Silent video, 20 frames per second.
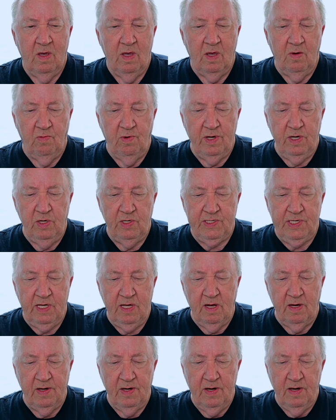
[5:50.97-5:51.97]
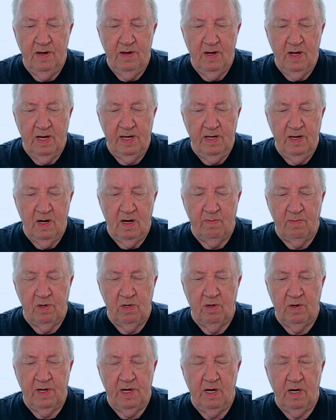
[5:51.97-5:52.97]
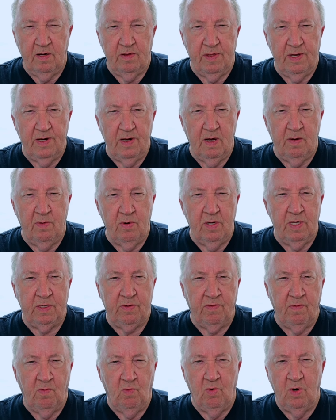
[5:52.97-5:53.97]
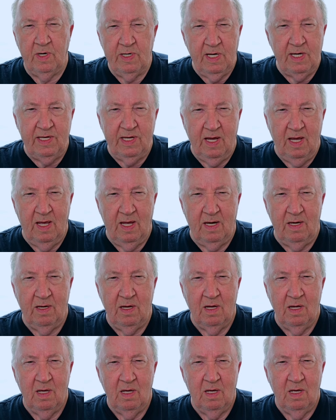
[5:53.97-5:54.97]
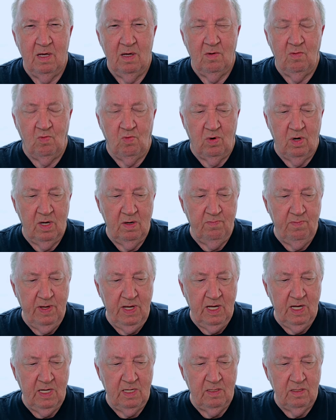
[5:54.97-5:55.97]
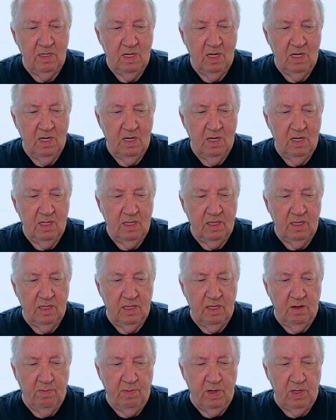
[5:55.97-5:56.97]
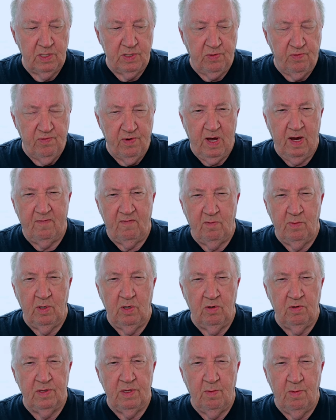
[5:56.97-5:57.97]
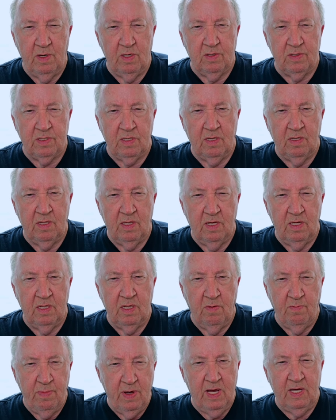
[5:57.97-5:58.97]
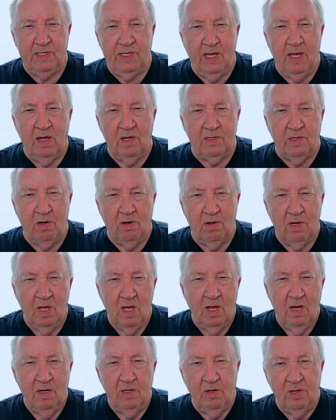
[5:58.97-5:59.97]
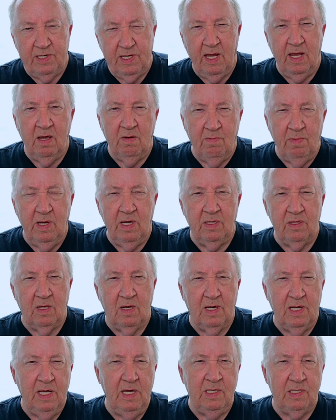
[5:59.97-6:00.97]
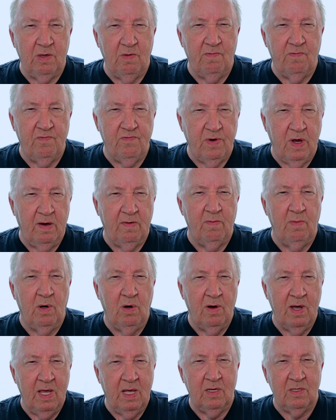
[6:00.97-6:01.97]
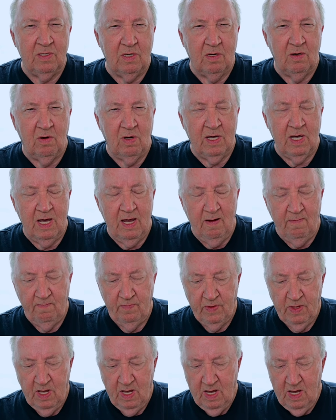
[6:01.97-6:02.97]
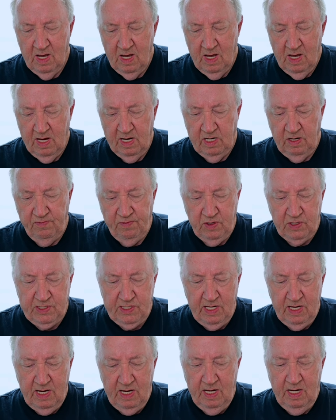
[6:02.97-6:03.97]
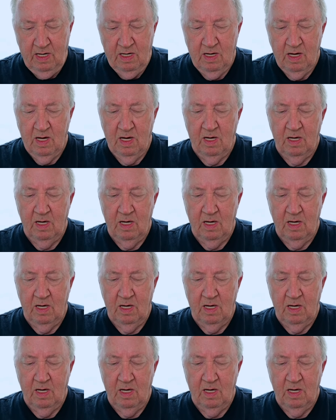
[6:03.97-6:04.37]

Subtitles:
when you see a number on here, the number is from 1 to 10, 1 being the most favorable, the best answer, to 10 being the least favorable answer, okay? And if you see,